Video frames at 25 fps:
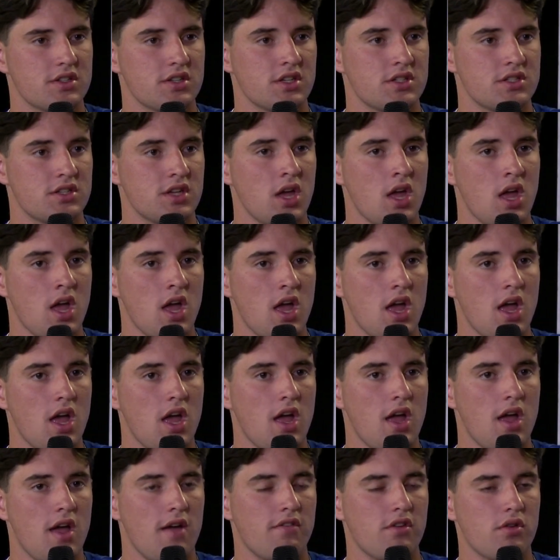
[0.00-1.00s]
because
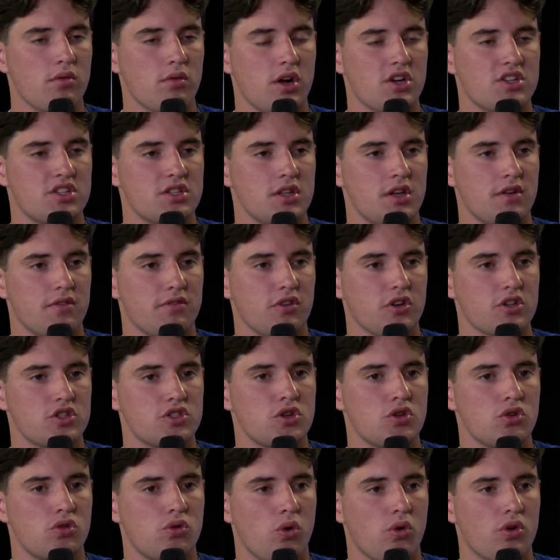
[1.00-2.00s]
if you're watching the first
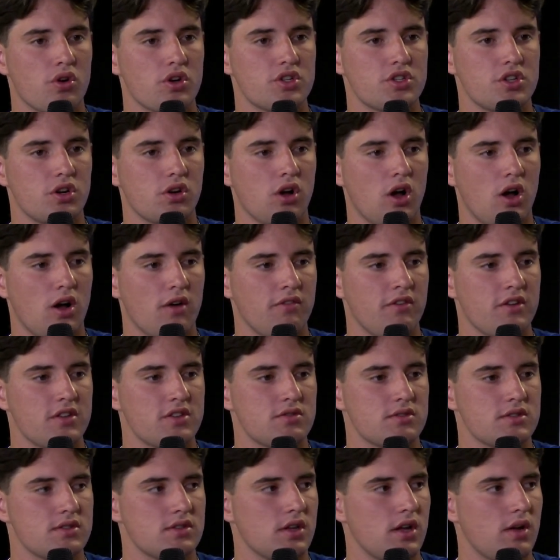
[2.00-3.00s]
two quarters, their offense
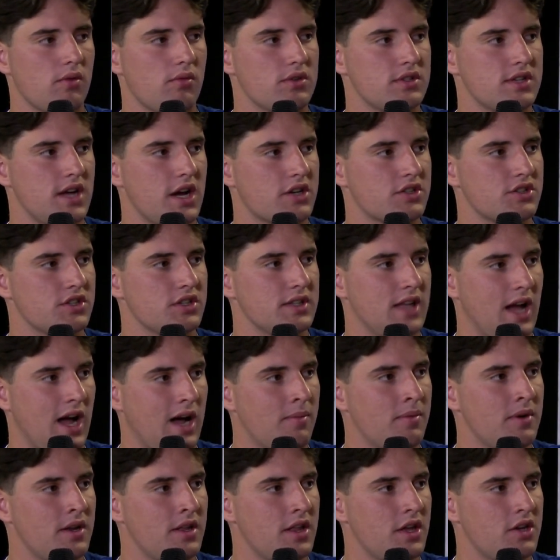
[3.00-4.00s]
was was actually
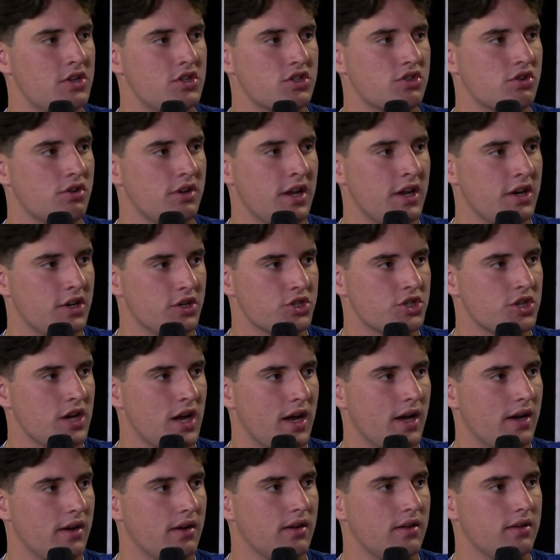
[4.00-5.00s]
dominant. They just couldn't hit a
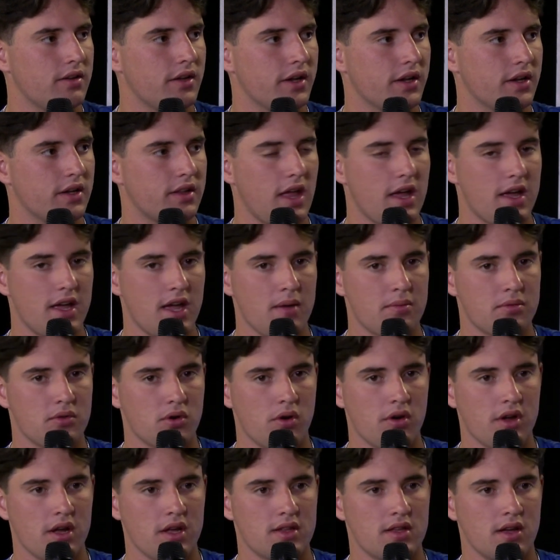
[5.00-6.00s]
shot. Like they kept
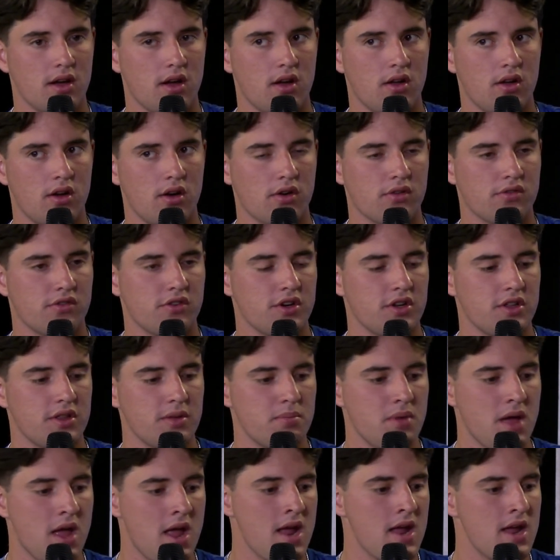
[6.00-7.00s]
throwing it to Al Horford in the
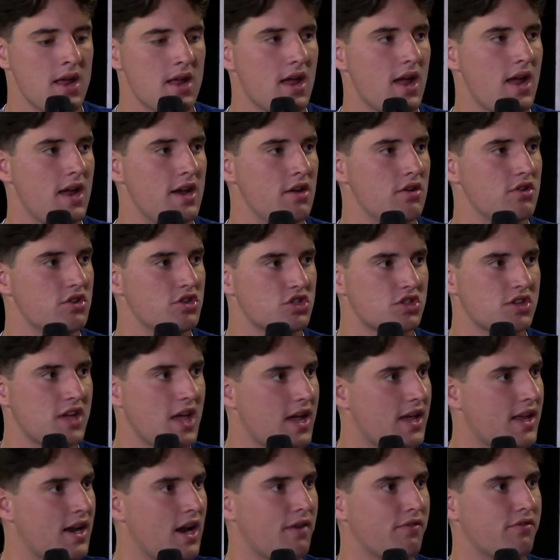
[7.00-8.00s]
paint, and he would just
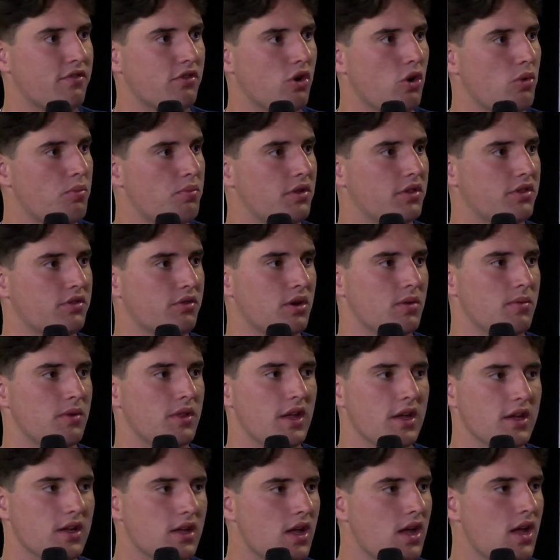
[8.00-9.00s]
kick it out for an open three, but
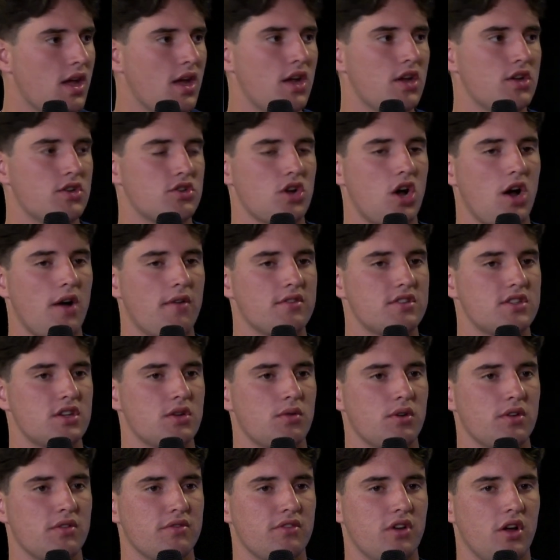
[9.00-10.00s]
they obviously
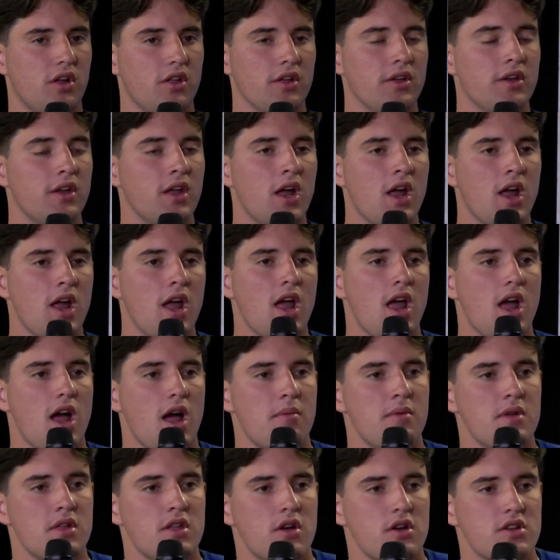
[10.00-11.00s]
wouldn't fall in.
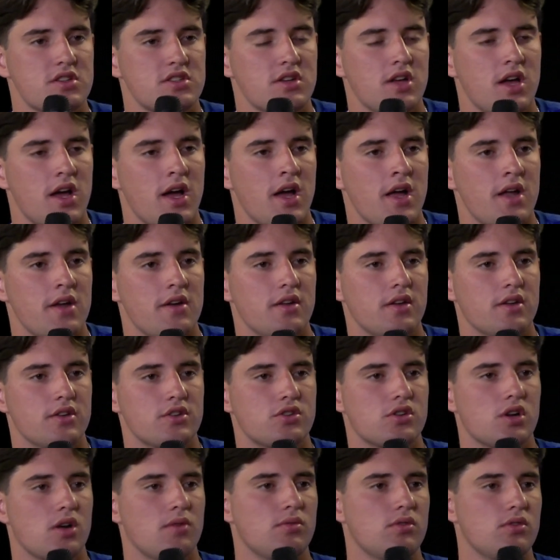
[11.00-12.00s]
I mean, they also had
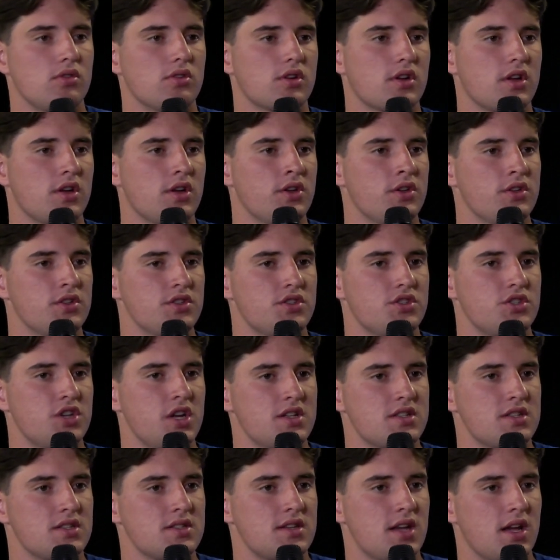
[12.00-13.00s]
trouble because
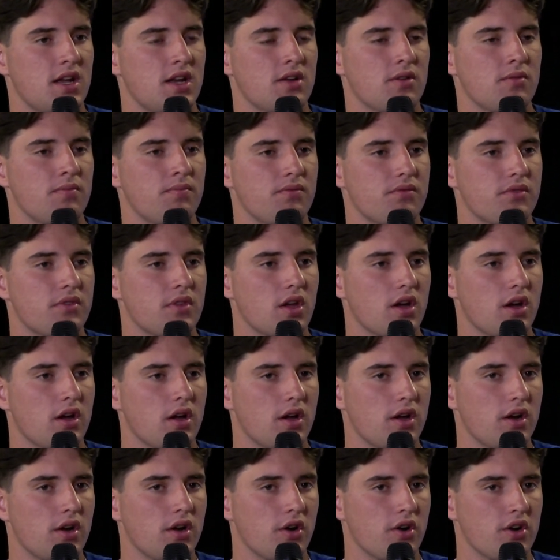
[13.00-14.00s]
Jayson Tatum
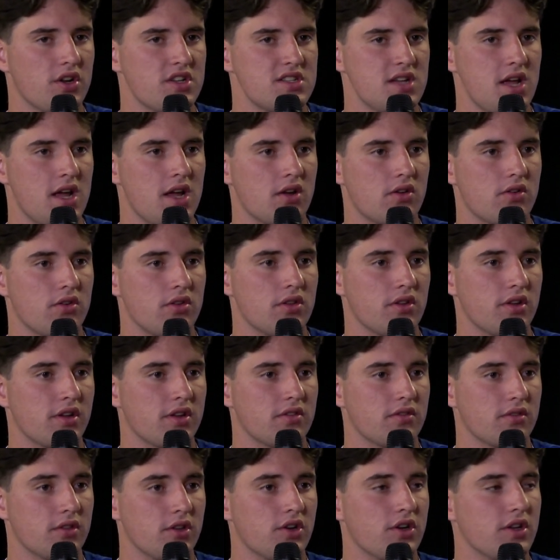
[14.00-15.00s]
uh, hurt his ankle in like
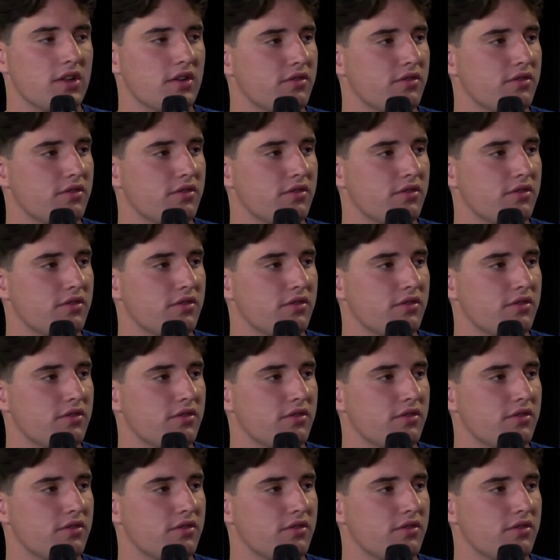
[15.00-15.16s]
literally